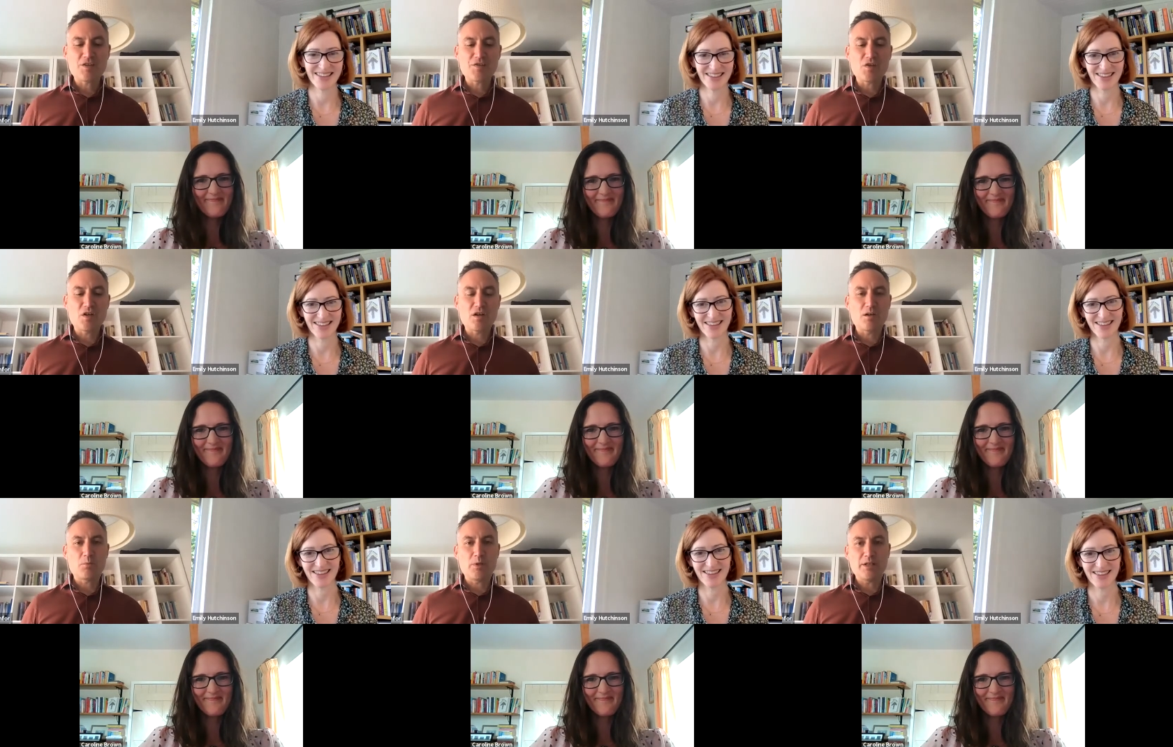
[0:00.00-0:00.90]
Speaker 1: just
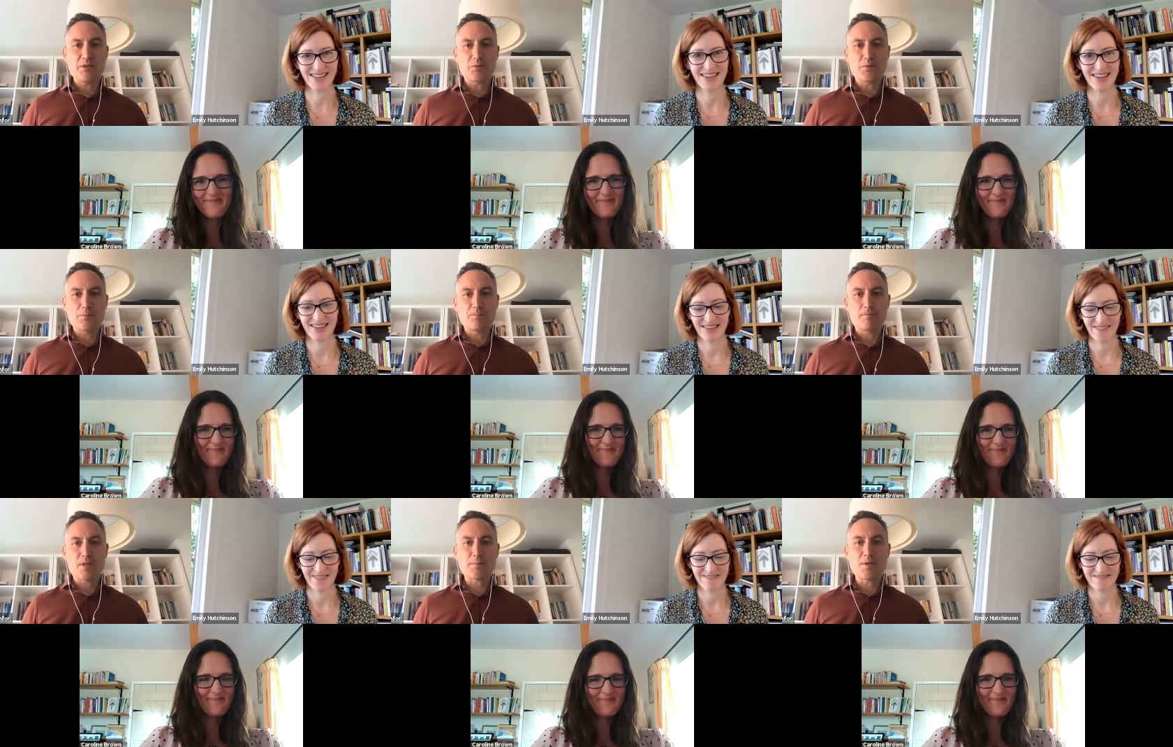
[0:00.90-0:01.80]
start with
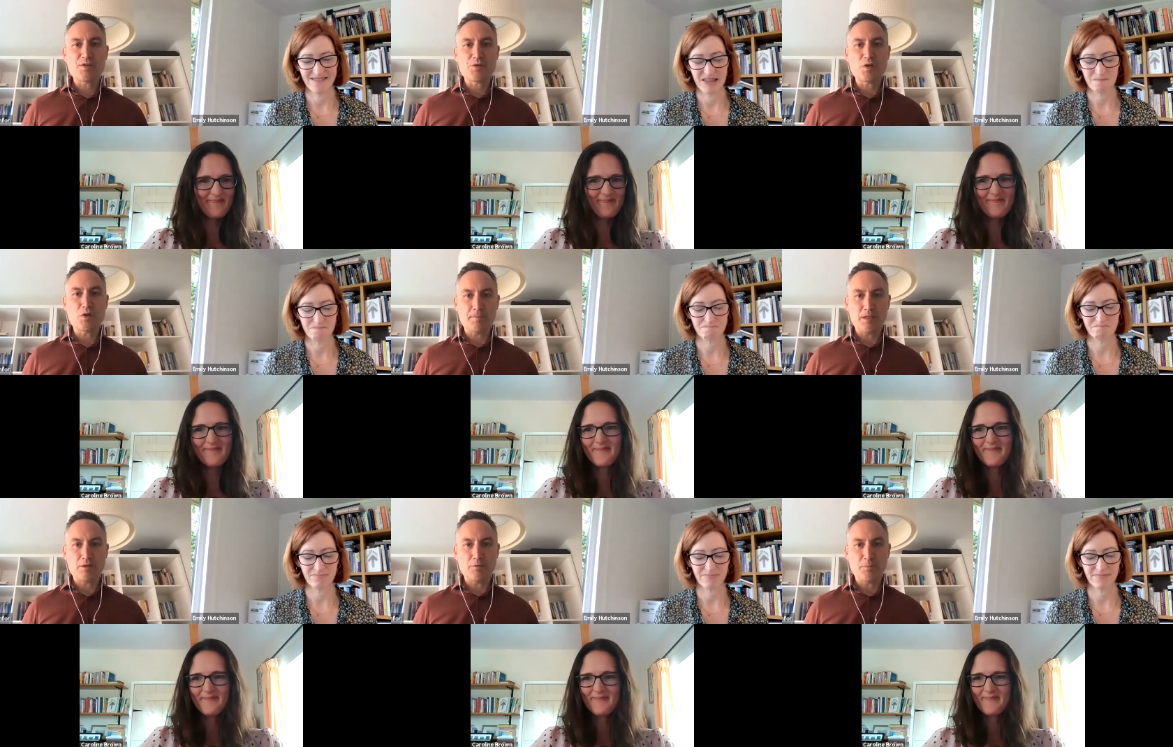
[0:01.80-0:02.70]
I suppose, the
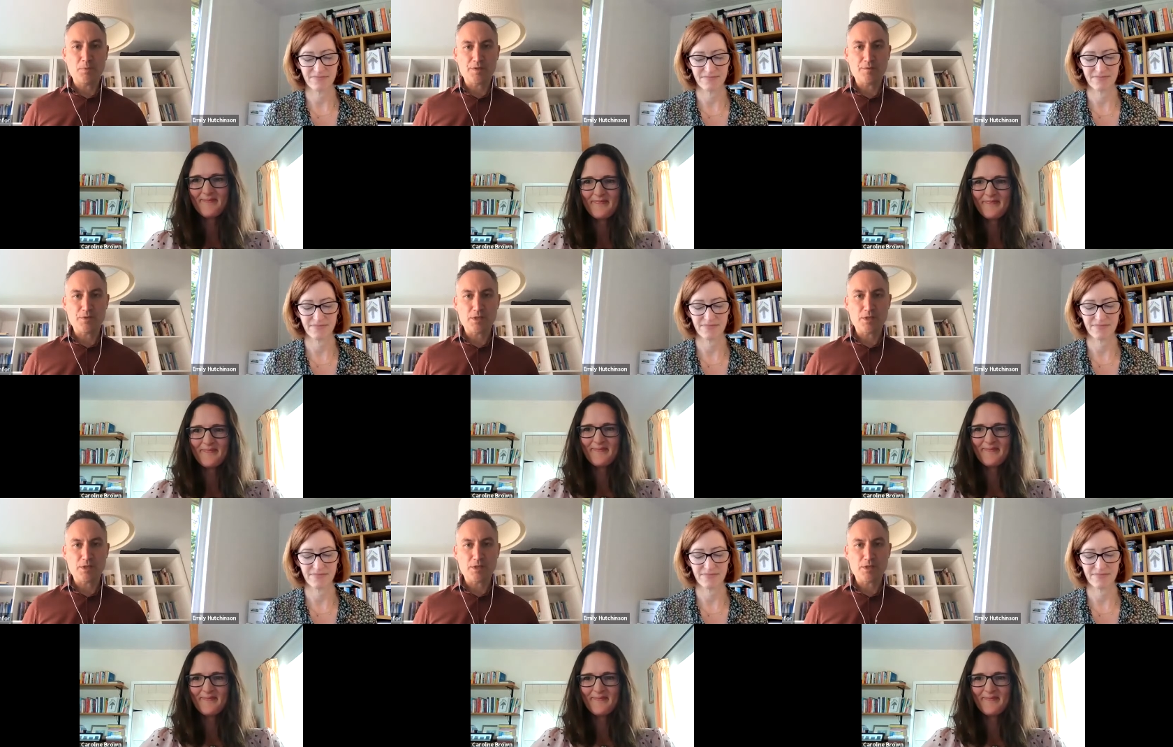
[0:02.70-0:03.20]
topic of positive